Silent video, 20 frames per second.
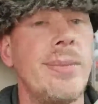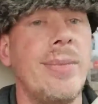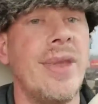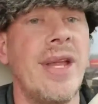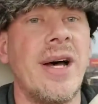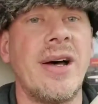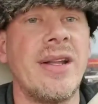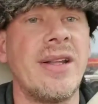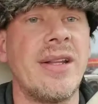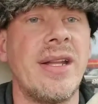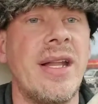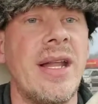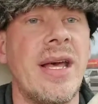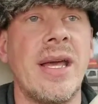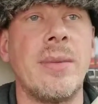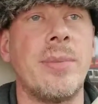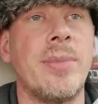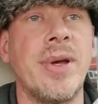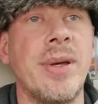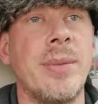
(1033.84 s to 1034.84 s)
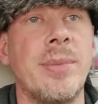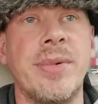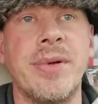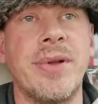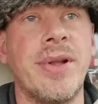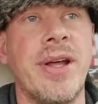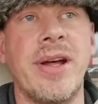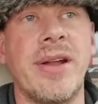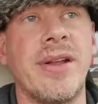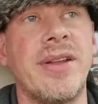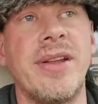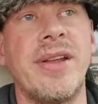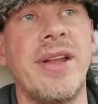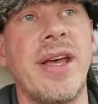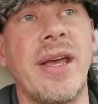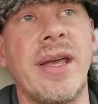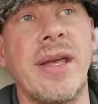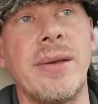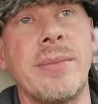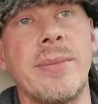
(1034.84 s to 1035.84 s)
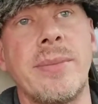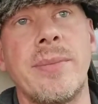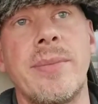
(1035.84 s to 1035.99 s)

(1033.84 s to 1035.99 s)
Not today, people, not today.